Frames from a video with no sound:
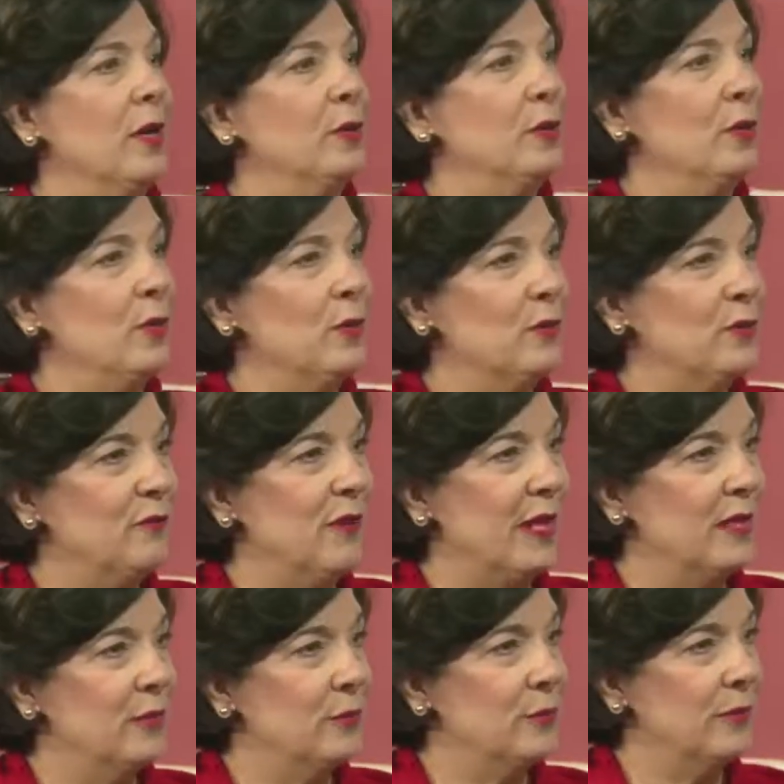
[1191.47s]
to those
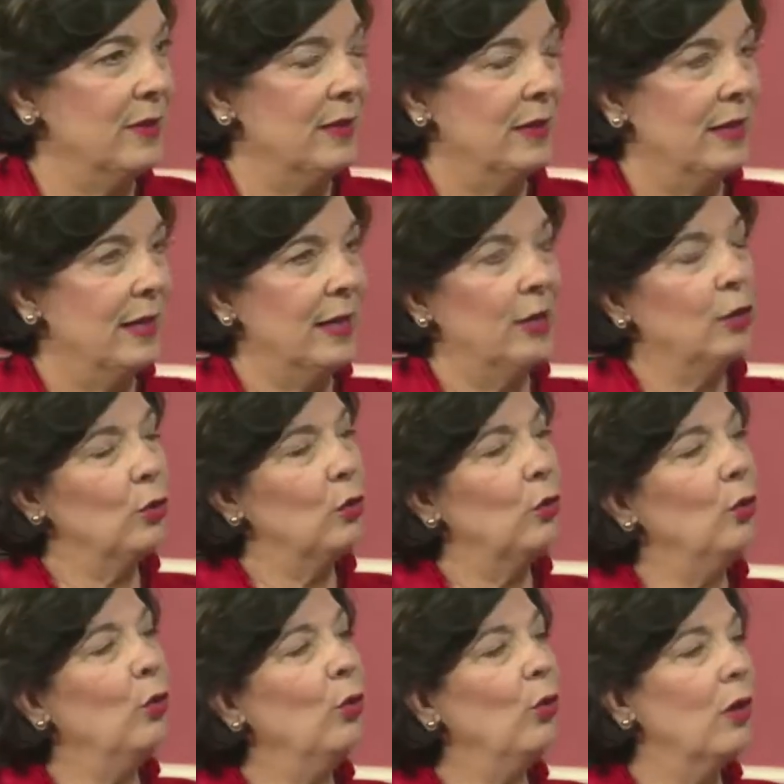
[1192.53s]
events in a
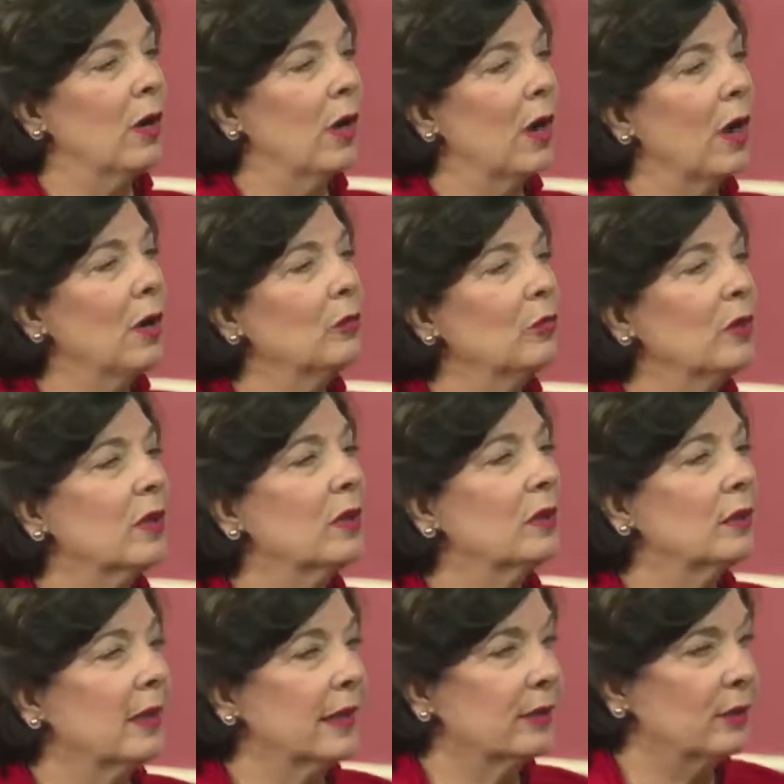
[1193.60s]
cool, calm,
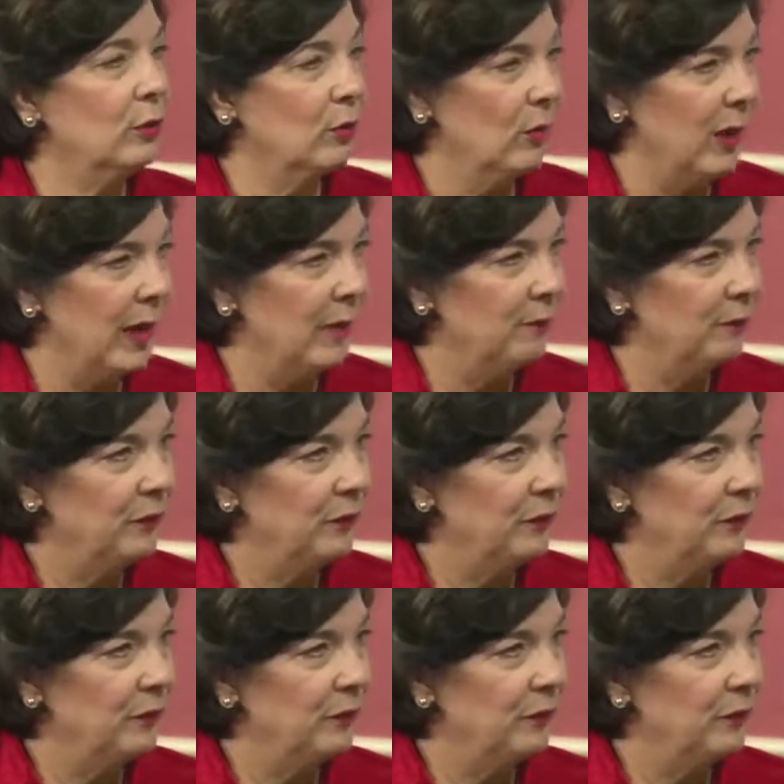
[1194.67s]
collected way.